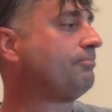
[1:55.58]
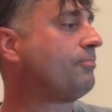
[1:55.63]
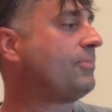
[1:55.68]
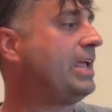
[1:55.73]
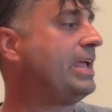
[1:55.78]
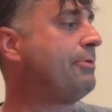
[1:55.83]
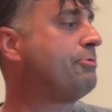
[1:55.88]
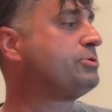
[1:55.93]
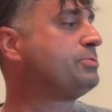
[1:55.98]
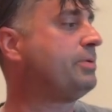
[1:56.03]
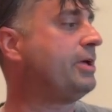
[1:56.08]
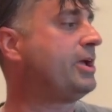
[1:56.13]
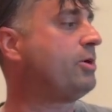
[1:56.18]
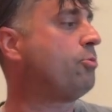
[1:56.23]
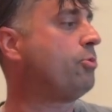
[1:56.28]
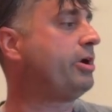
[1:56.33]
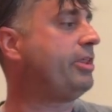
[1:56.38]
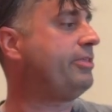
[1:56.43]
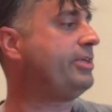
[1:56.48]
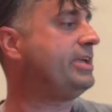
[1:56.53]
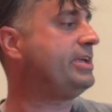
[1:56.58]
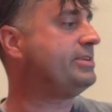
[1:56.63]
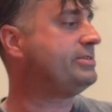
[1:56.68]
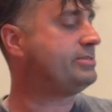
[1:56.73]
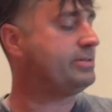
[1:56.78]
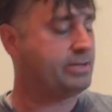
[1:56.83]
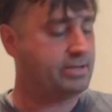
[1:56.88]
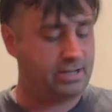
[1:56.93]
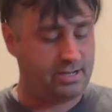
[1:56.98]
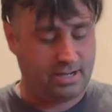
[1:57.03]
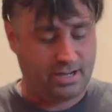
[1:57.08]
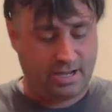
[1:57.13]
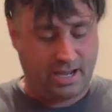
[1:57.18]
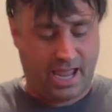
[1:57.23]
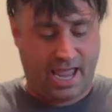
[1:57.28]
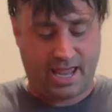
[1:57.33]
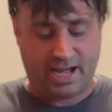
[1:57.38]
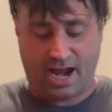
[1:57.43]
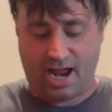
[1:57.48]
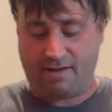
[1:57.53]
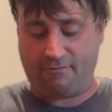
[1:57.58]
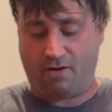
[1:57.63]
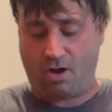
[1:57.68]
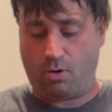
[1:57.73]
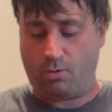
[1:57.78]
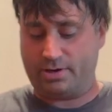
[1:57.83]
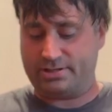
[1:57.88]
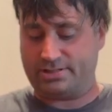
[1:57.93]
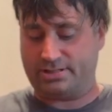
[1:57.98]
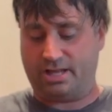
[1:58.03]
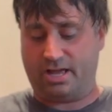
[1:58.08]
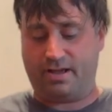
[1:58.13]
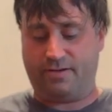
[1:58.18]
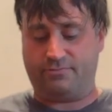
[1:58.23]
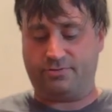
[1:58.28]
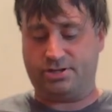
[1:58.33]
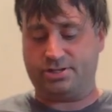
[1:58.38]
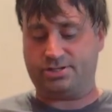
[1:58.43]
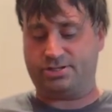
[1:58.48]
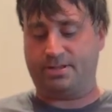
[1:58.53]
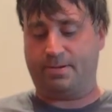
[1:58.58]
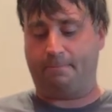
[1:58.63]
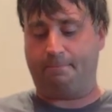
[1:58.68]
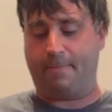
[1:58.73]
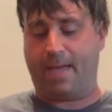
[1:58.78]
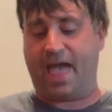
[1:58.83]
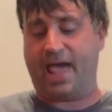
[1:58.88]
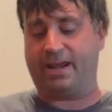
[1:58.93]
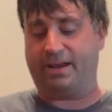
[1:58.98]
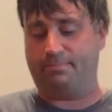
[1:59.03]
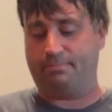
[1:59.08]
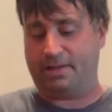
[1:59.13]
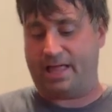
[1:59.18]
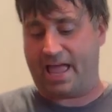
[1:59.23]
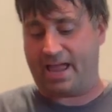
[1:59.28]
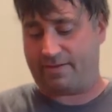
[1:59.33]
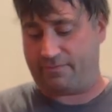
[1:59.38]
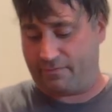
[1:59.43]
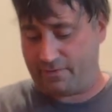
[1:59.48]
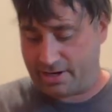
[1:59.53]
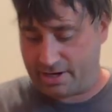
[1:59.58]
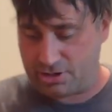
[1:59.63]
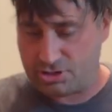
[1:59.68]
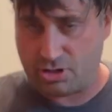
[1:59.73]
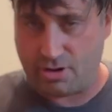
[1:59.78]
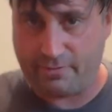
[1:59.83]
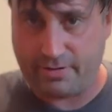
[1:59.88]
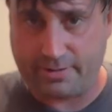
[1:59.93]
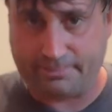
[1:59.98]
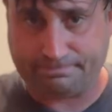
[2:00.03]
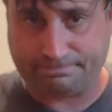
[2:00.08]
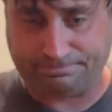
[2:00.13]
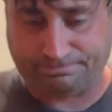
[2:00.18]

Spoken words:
He was playing one of these. And I've always loved just the matted black finish of it.